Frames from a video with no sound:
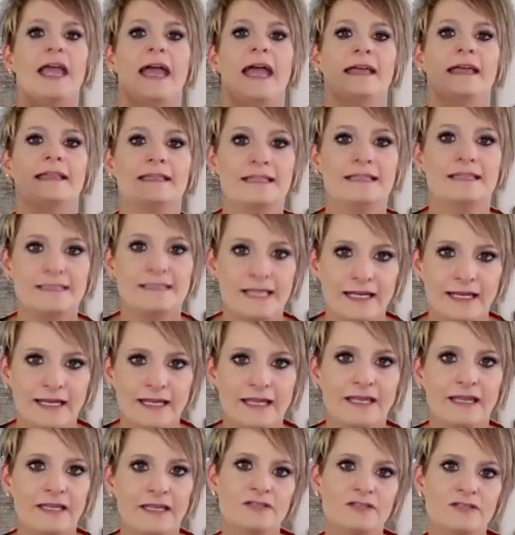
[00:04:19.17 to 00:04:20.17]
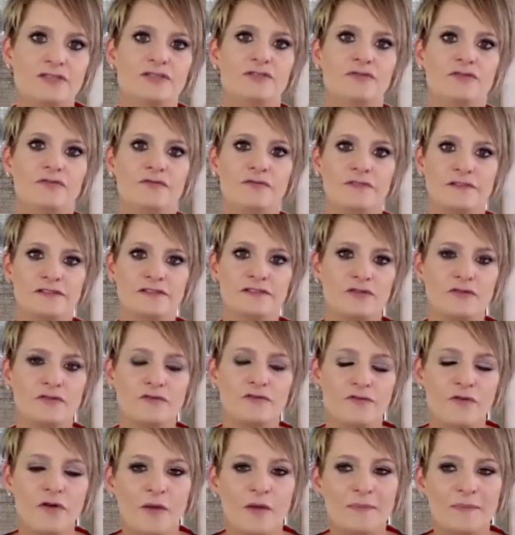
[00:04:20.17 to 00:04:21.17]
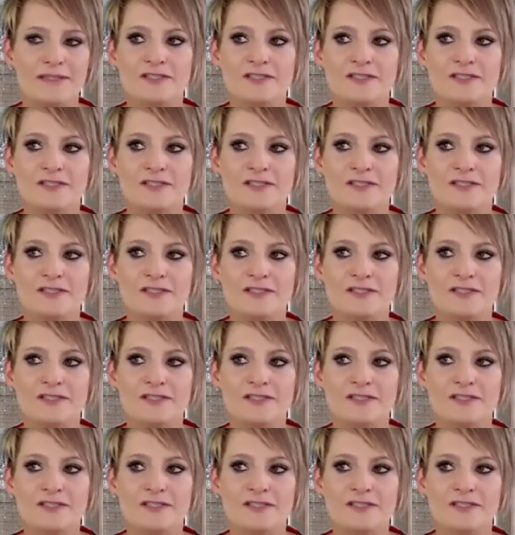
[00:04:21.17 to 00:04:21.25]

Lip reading: and the second into physical form.